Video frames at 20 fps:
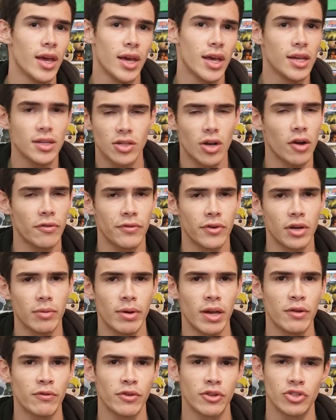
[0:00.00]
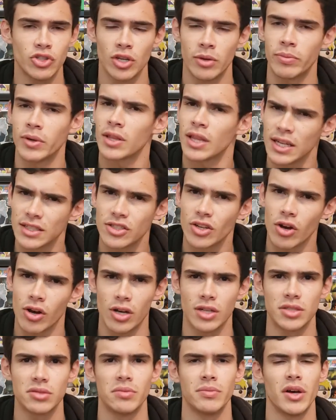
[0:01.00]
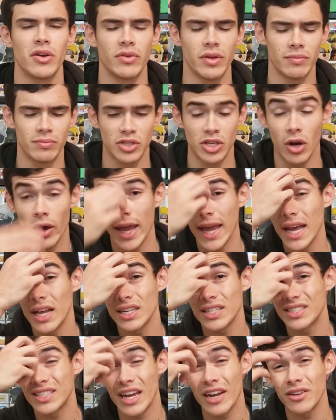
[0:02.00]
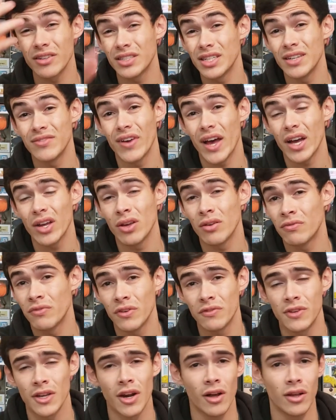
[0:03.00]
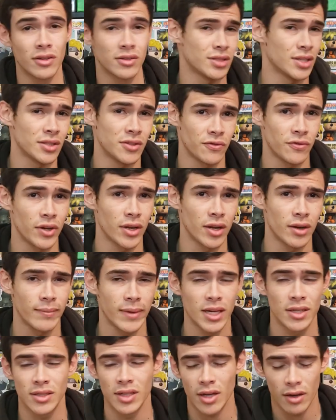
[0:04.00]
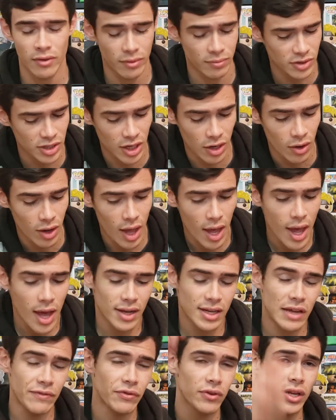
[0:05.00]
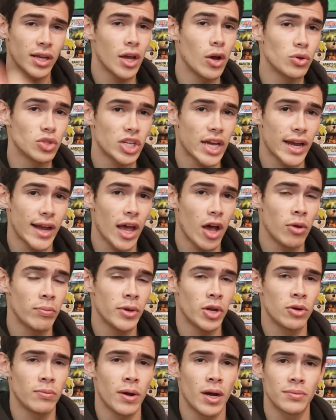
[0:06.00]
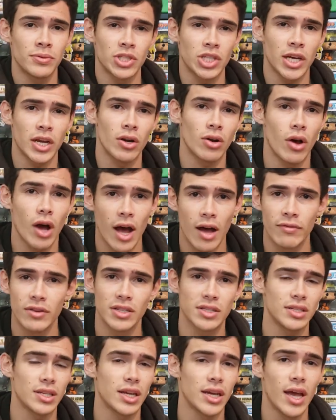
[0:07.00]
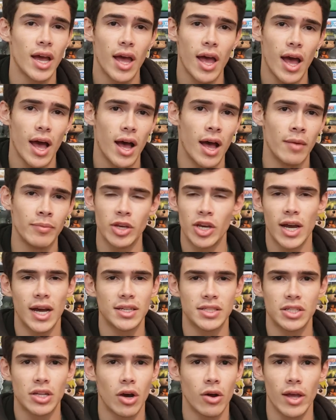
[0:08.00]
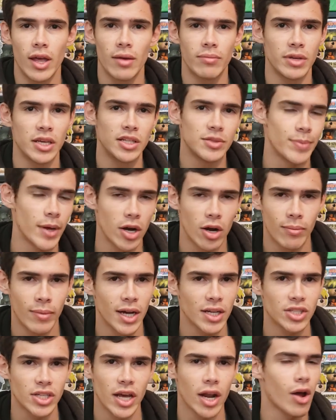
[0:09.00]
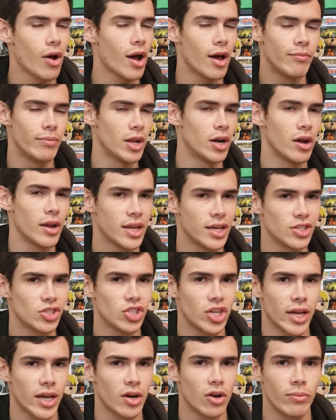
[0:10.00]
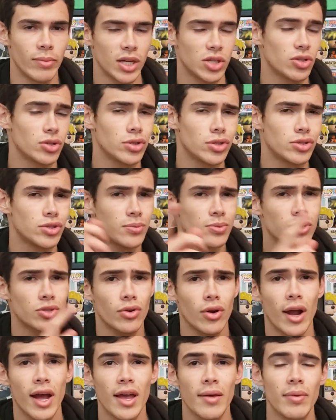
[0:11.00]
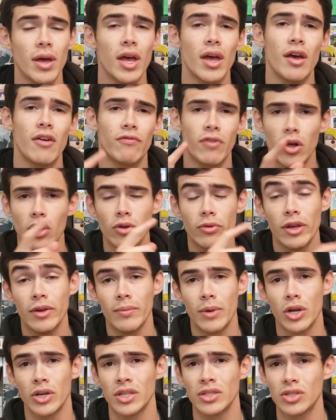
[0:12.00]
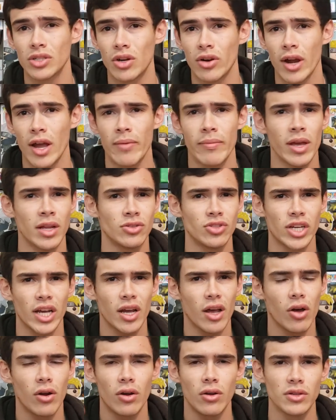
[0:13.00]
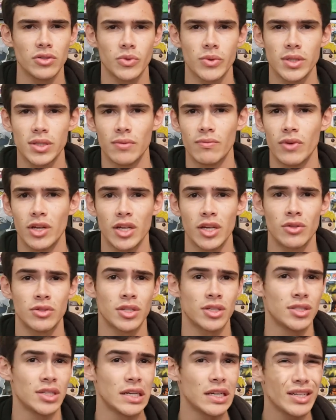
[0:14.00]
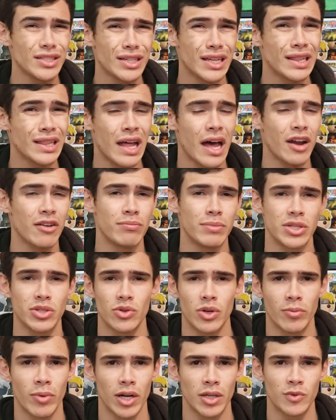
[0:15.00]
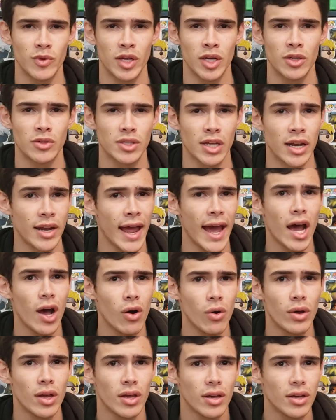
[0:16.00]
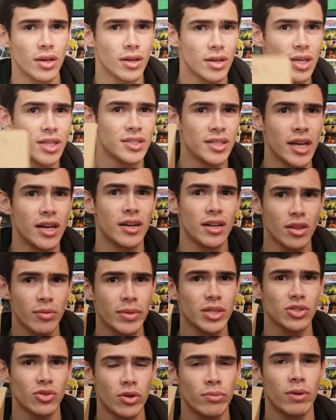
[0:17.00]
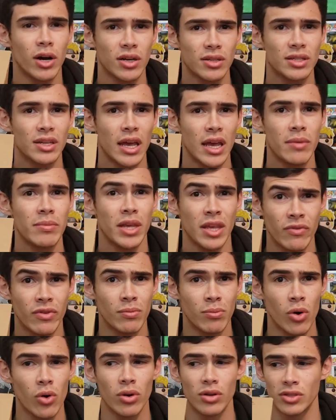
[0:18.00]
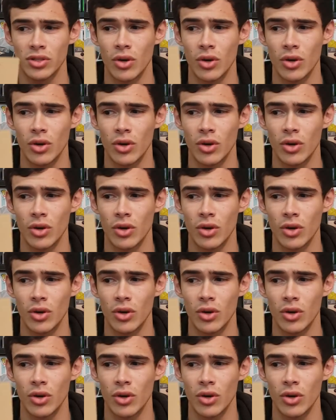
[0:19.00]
He's offering to pay for the shipping. That's awesome of him. So, and it's guaranteed value of $50. That's freaking amazing of him. So definitely go check out BeardOfPop's channel. Obviously, you guys know him. He's been on my channel. I've been on his channel. Make sure you subscribe, follow him on Instagram, and check out all his recent videos because he does a lot of mystery box videos. And now he's getting in the mystery box game even more.